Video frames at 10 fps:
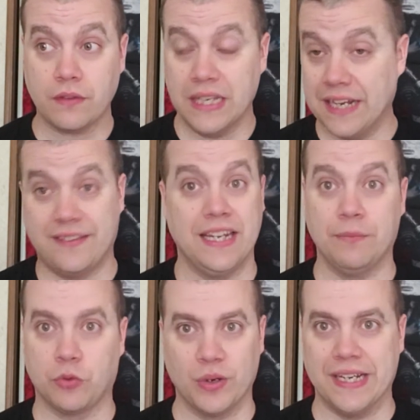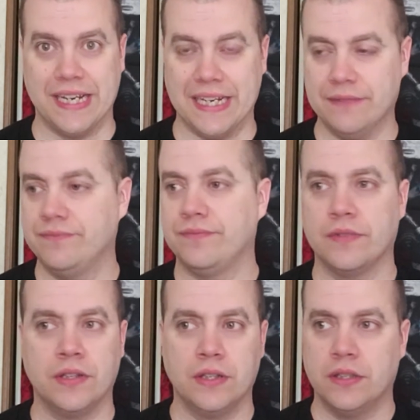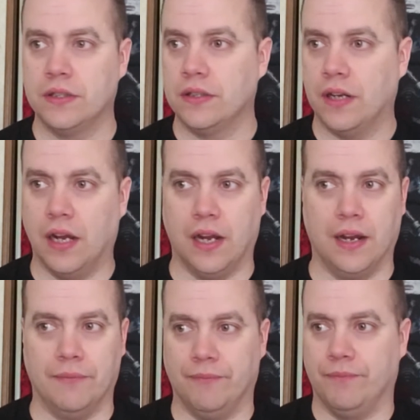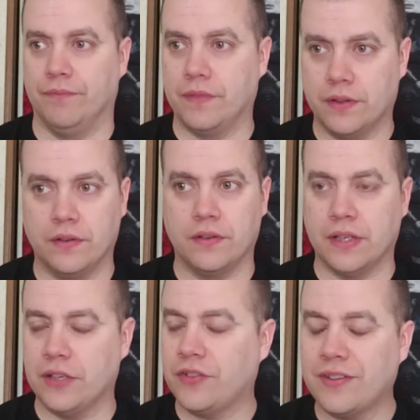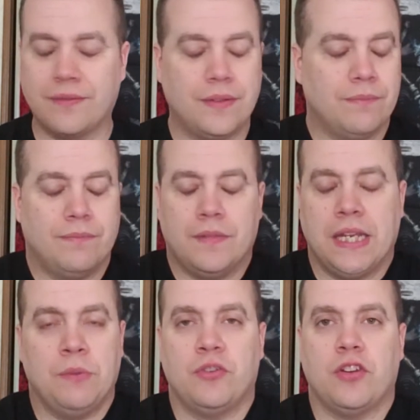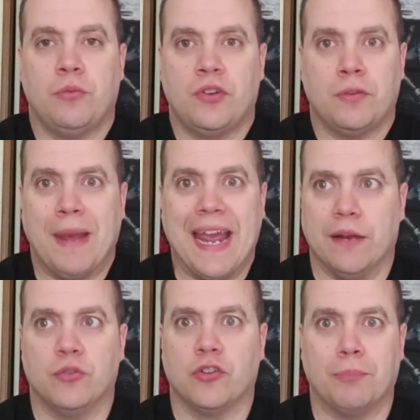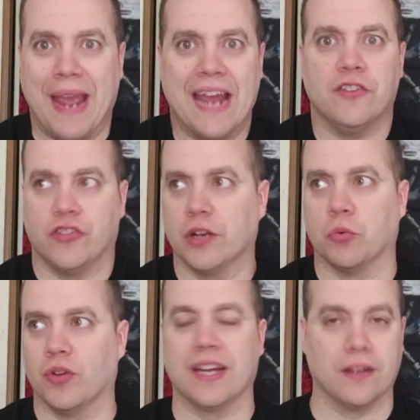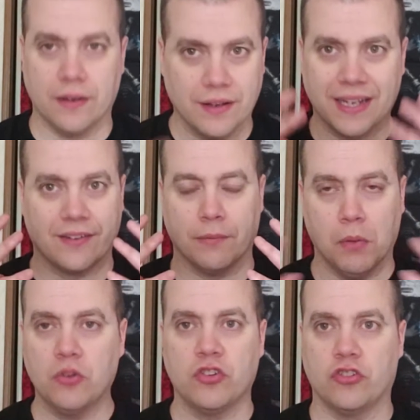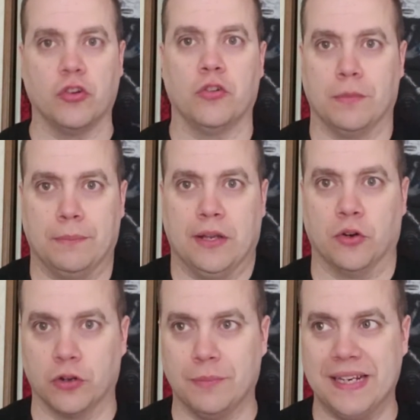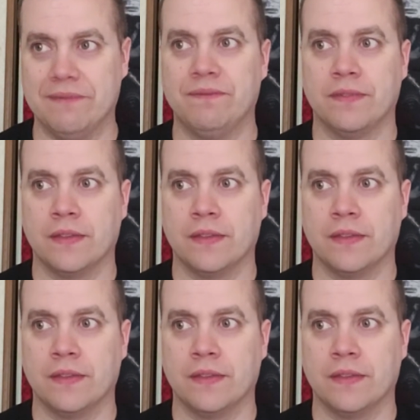Yeah, Team 3D. It was just bad. It was just bad in general. Like I said, most of the show was a blur to me.